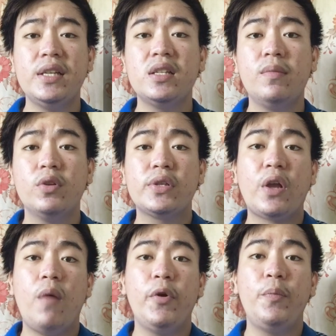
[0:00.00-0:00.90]
is the
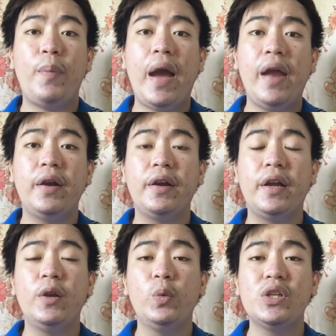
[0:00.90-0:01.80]
most common pattern
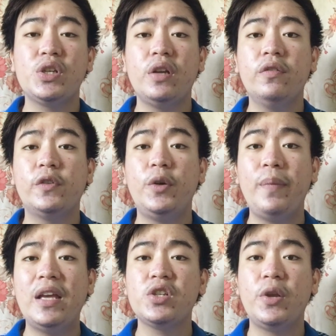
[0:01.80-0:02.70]
in which
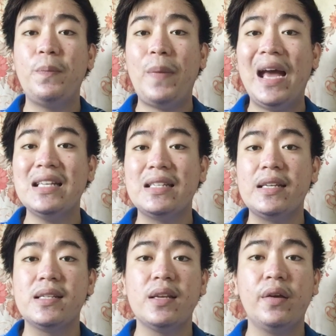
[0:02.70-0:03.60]
information
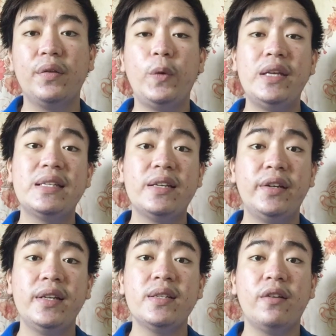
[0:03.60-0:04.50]
passes through a
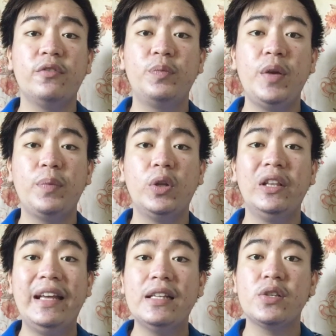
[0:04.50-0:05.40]
series of people
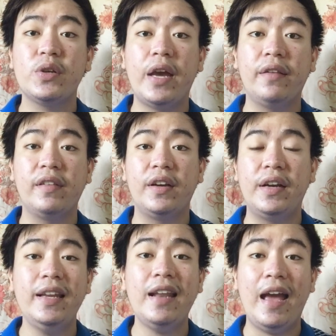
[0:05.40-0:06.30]
linked
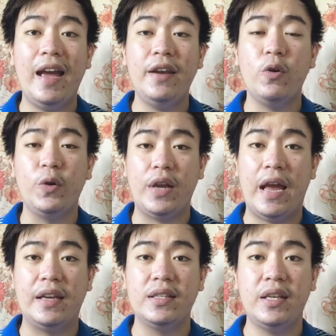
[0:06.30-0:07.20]
together in an
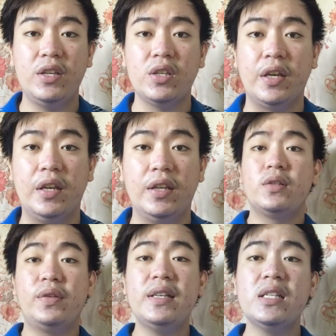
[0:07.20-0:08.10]
organization.
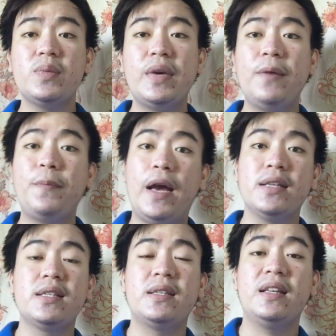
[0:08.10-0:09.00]
So this is being
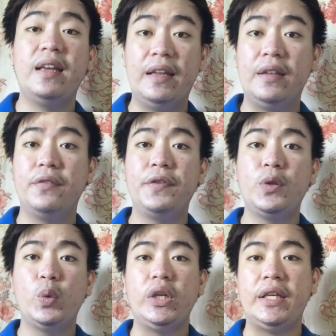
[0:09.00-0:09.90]
passed
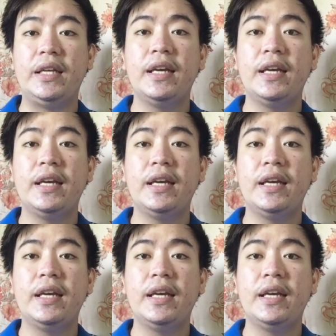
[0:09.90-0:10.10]
individually.